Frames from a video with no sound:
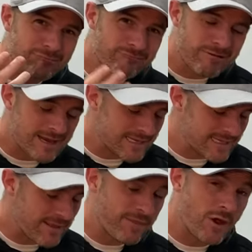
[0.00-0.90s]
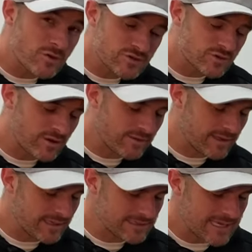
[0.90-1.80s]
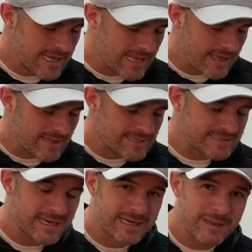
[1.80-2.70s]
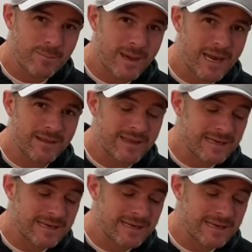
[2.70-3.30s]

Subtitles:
running, those sort of things, they start getting pain in there.